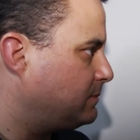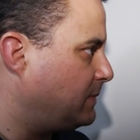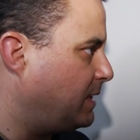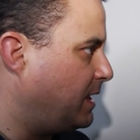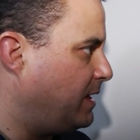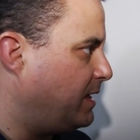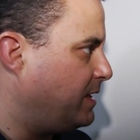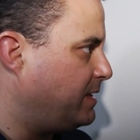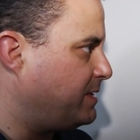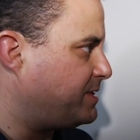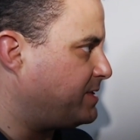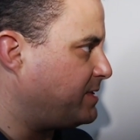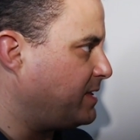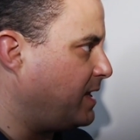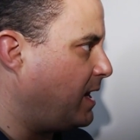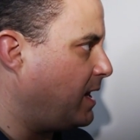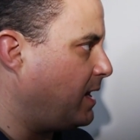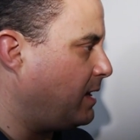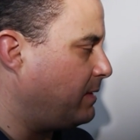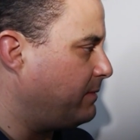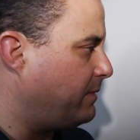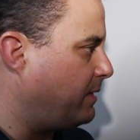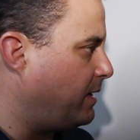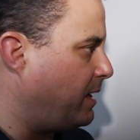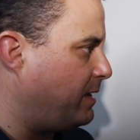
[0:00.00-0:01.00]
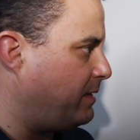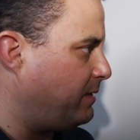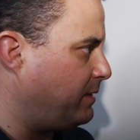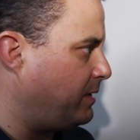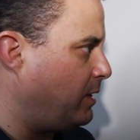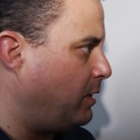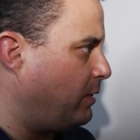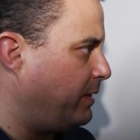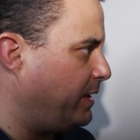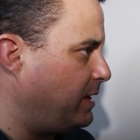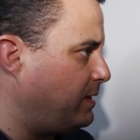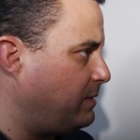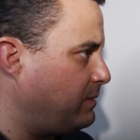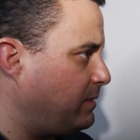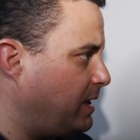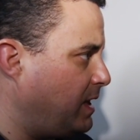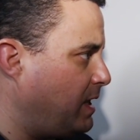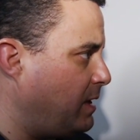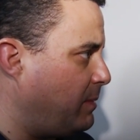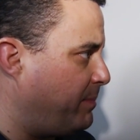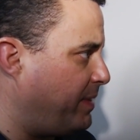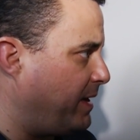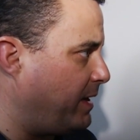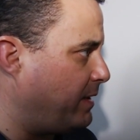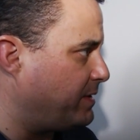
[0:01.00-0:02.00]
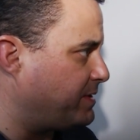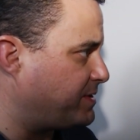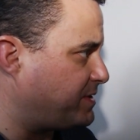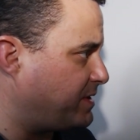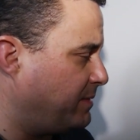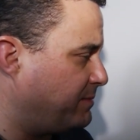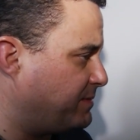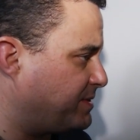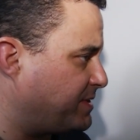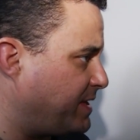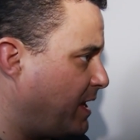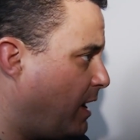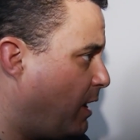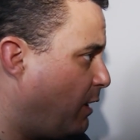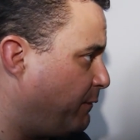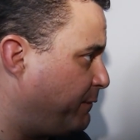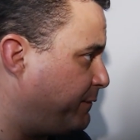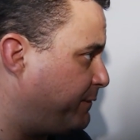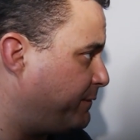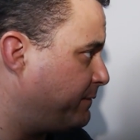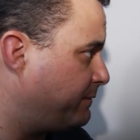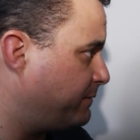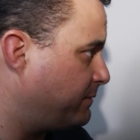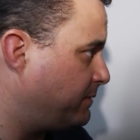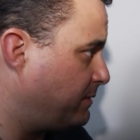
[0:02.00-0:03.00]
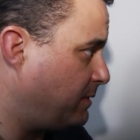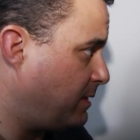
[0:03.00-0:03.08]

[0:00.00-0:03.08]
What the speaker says: and it's he embarrassed himself,